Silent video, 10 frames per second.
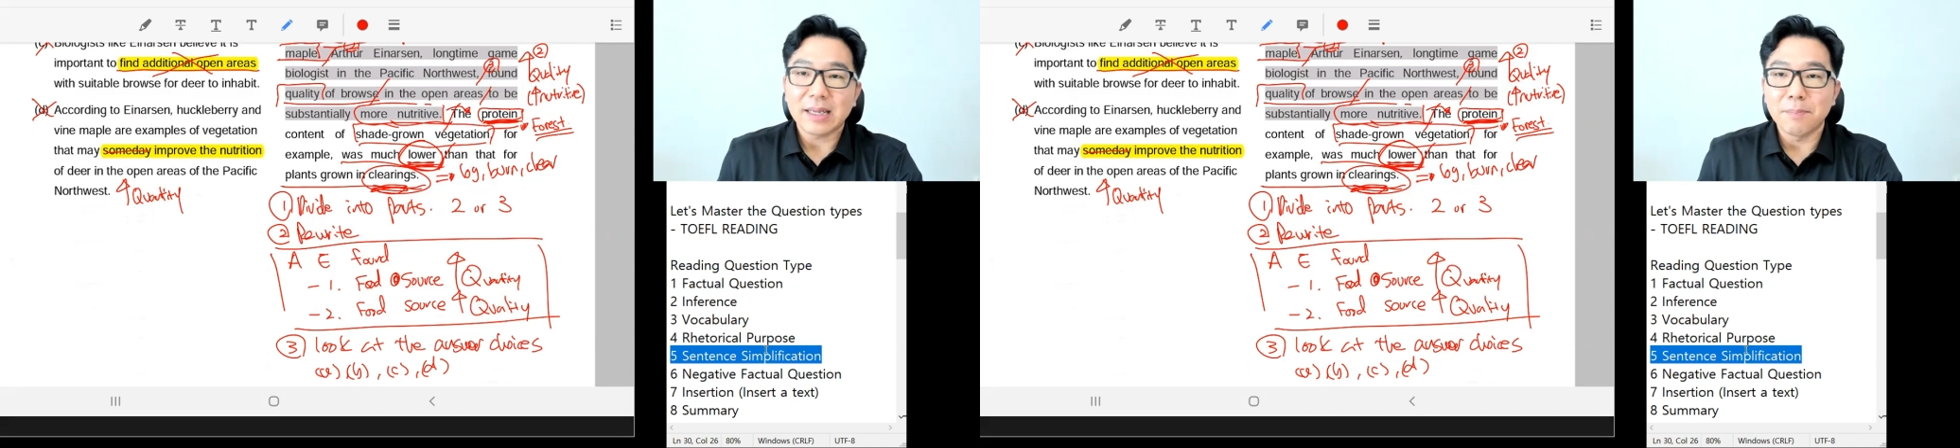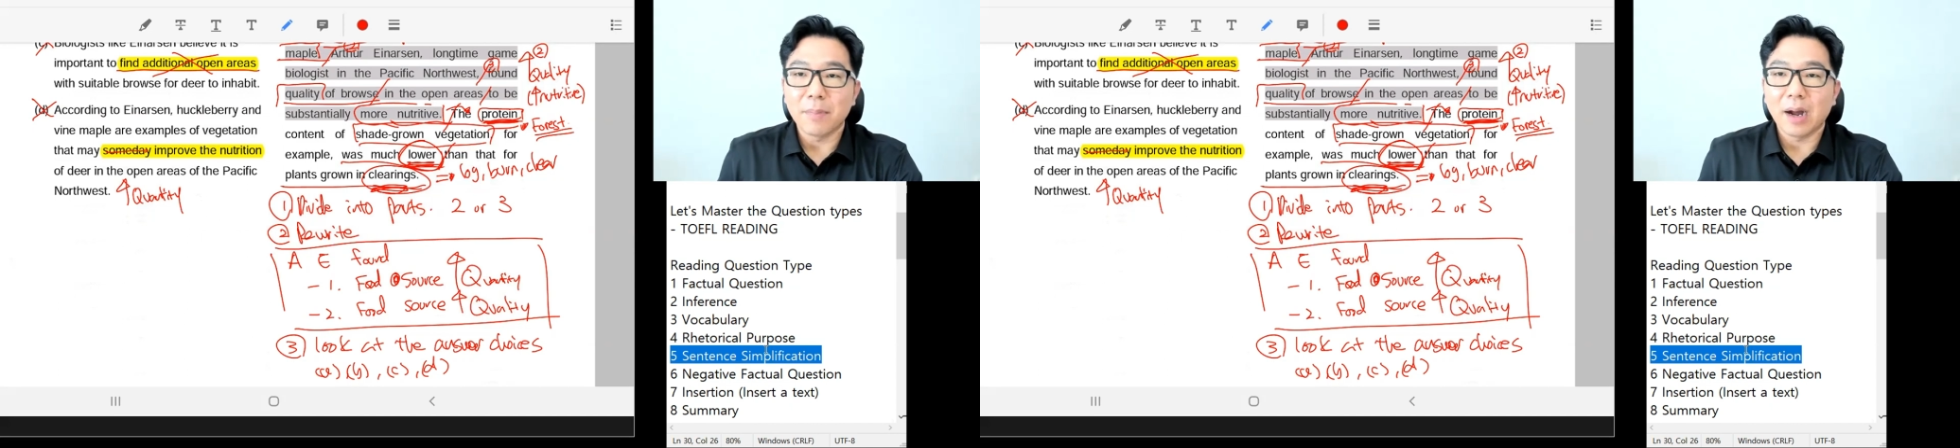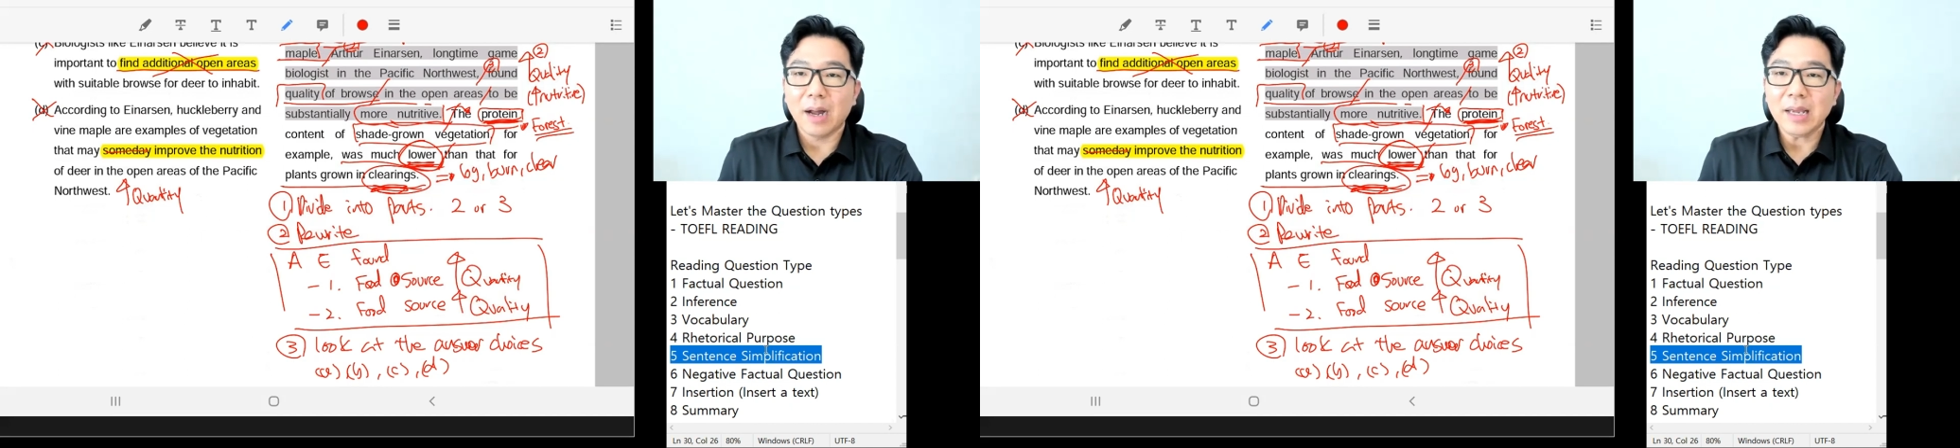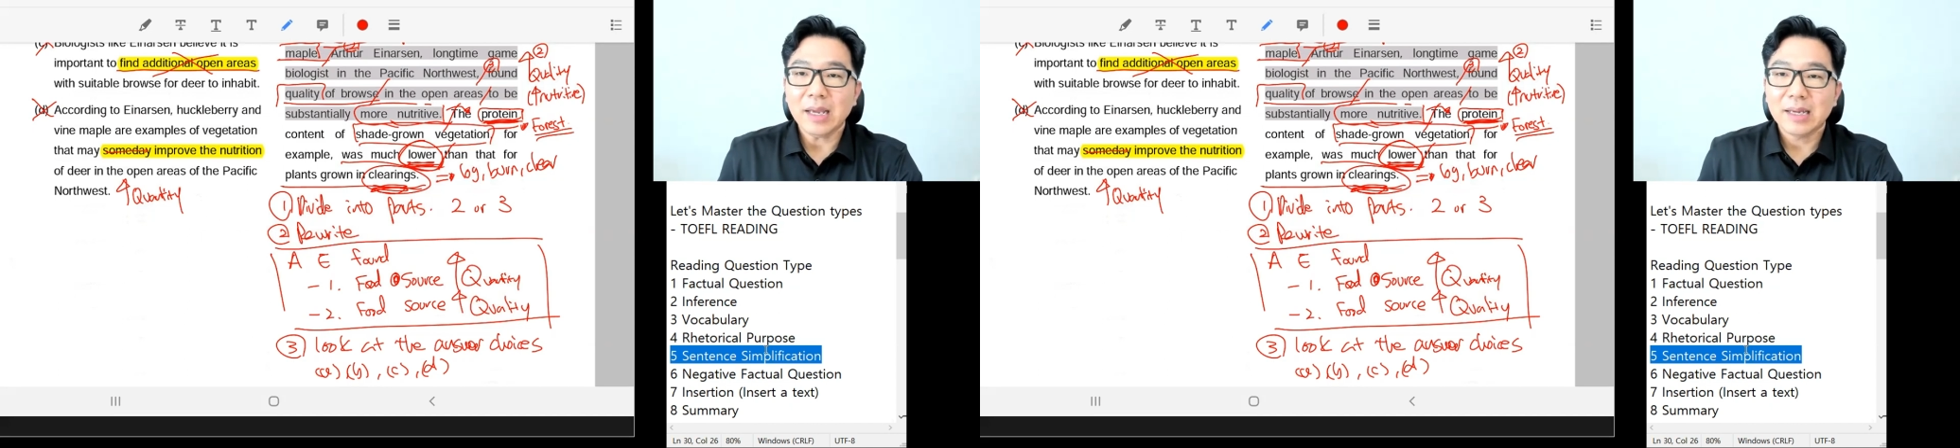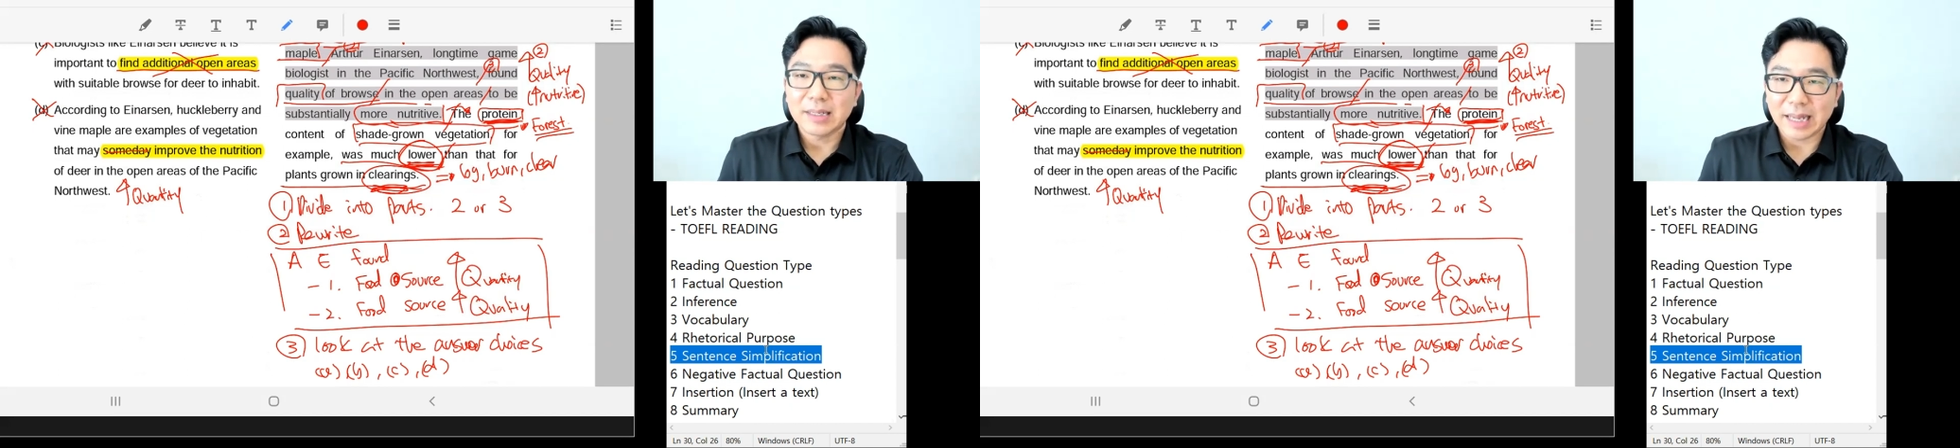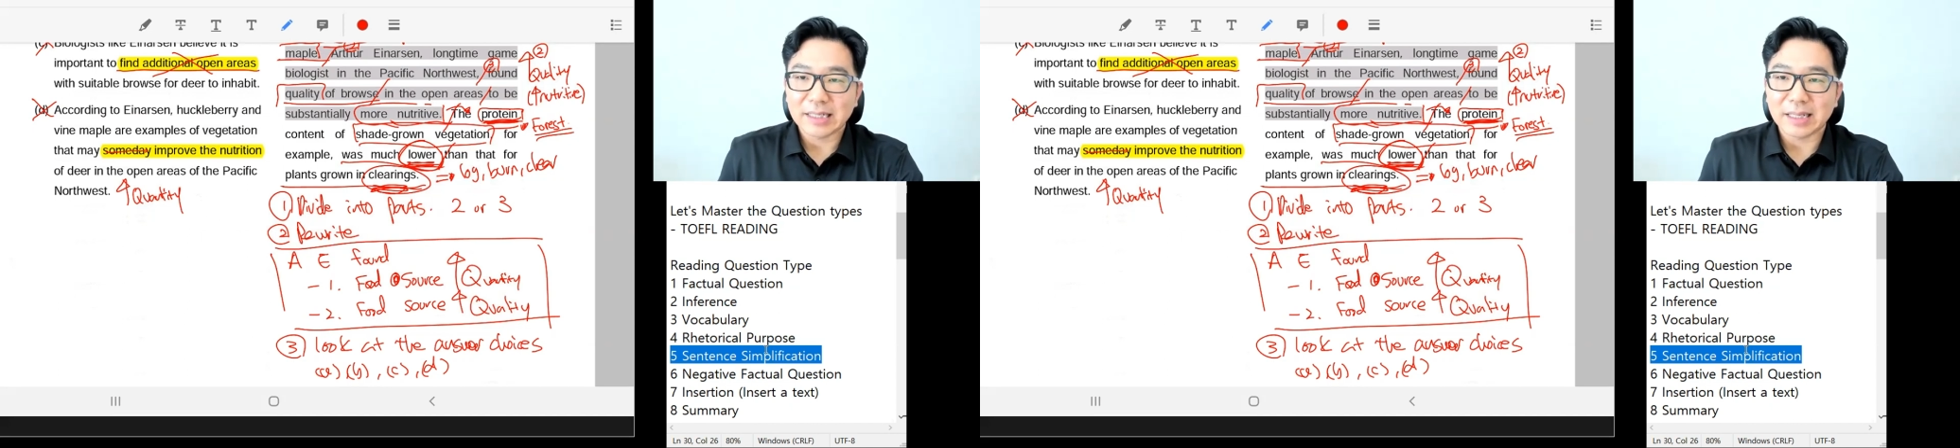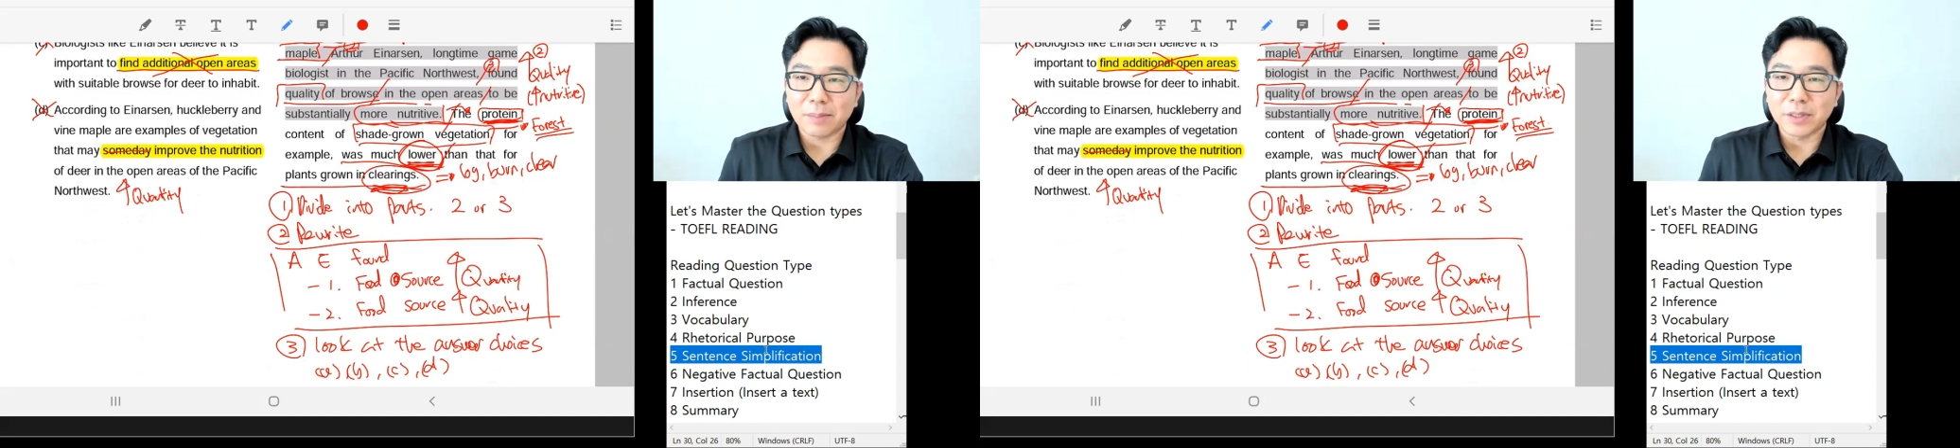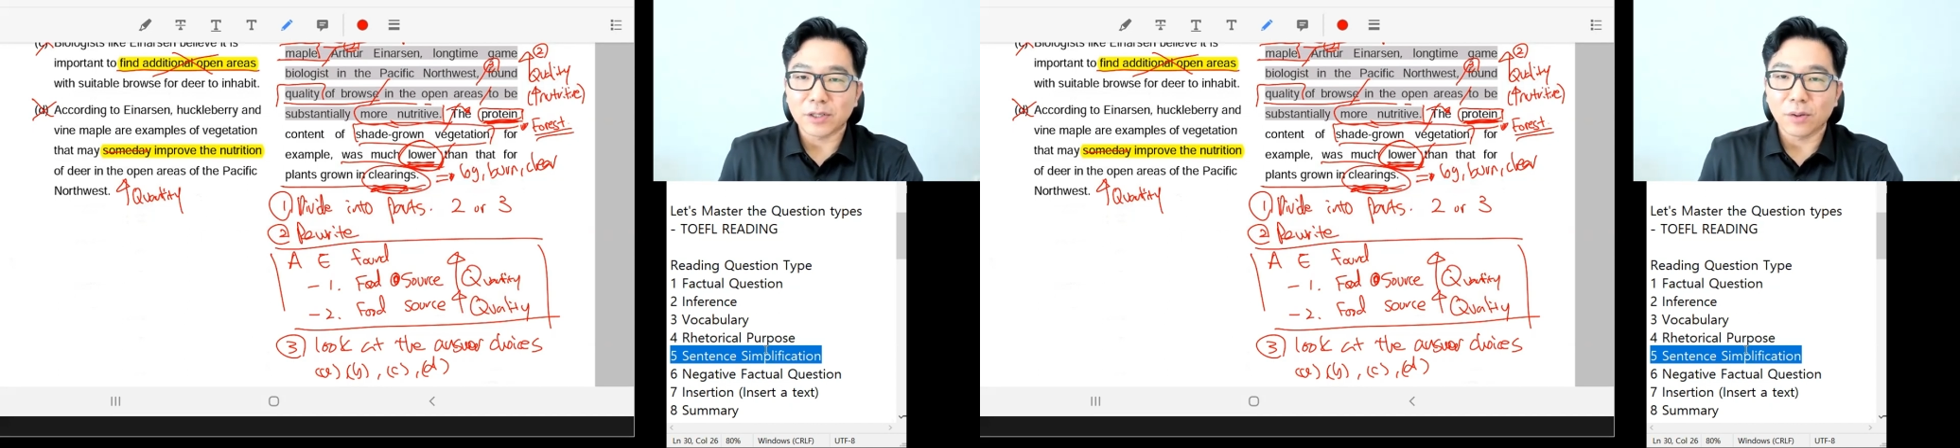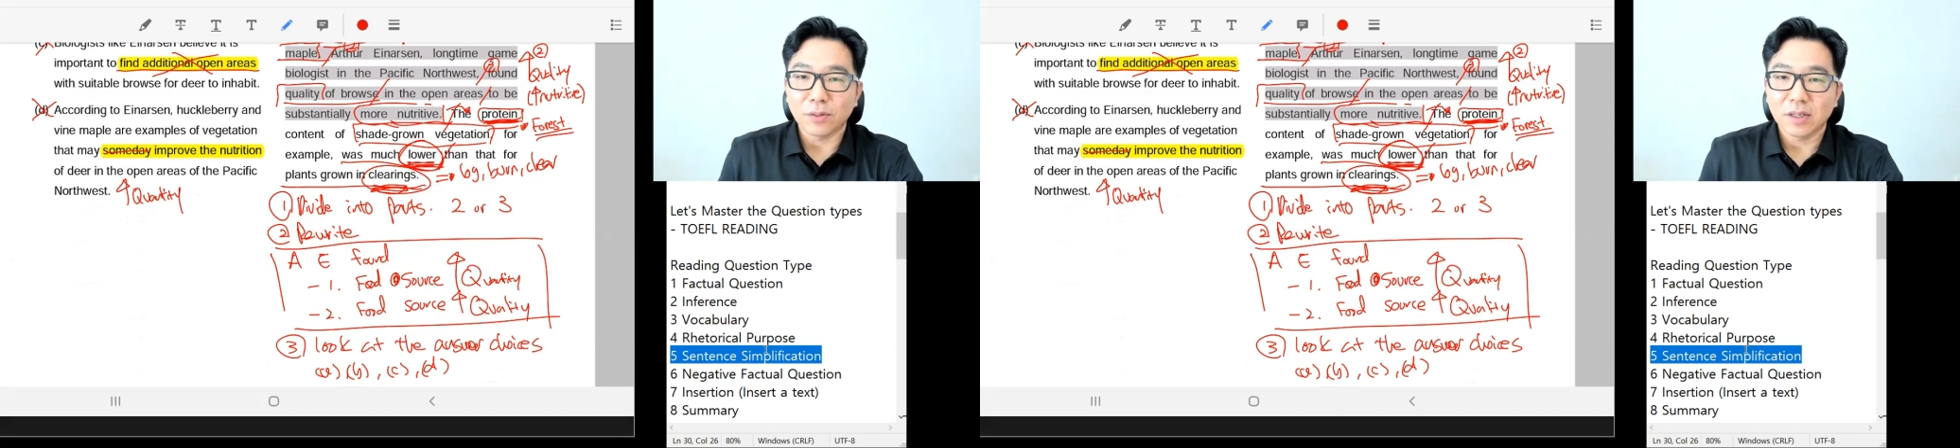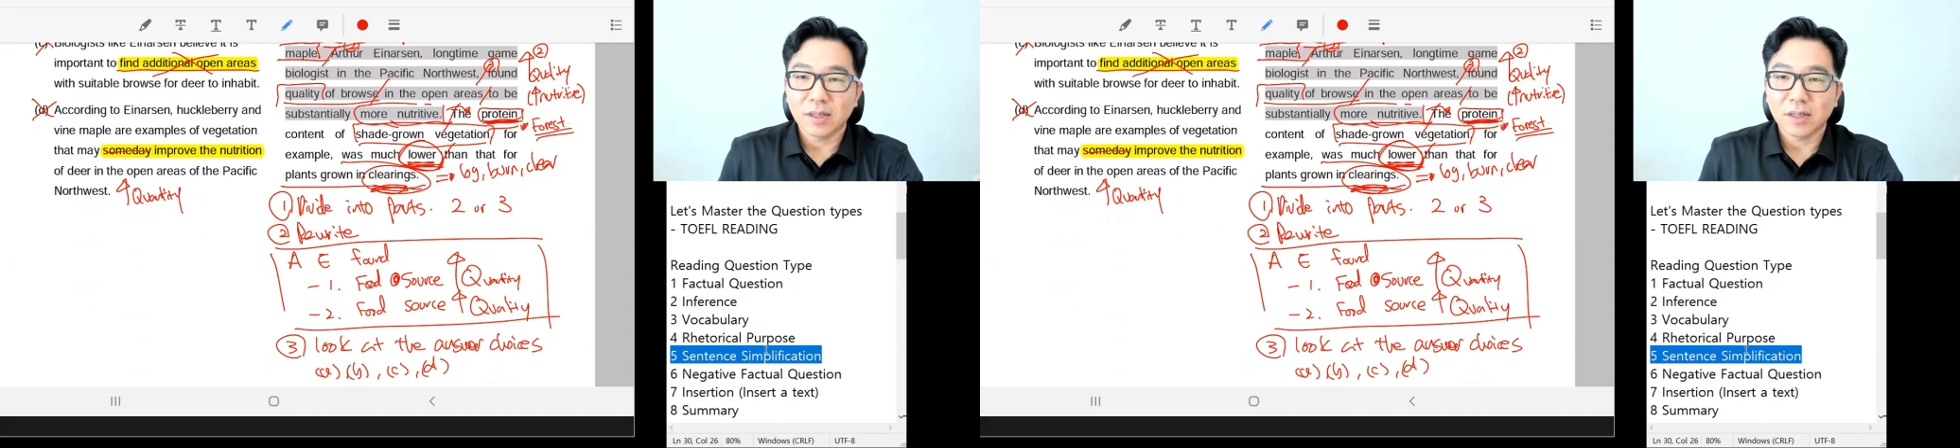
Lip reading: in my next episode.